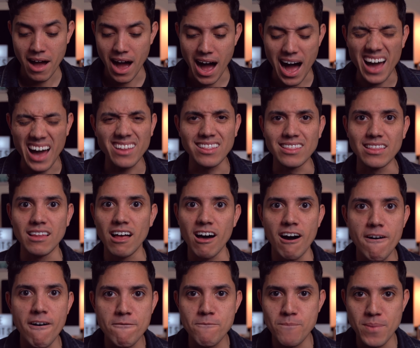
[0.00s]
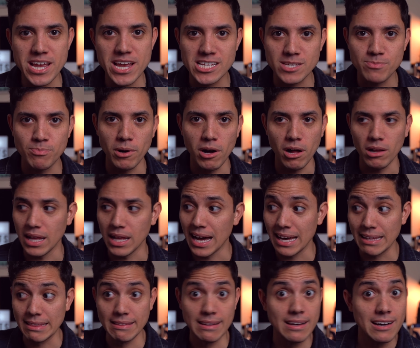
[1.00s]
I love baseball, I
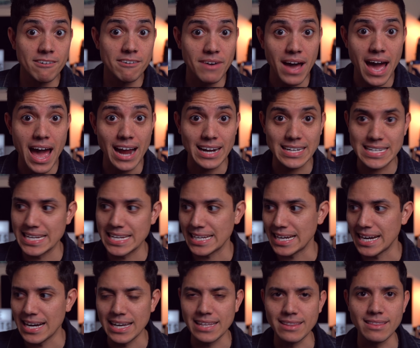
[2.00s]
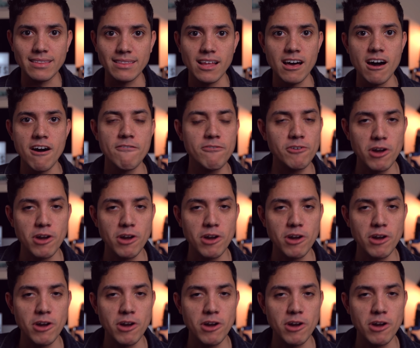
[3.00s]
love acting, I love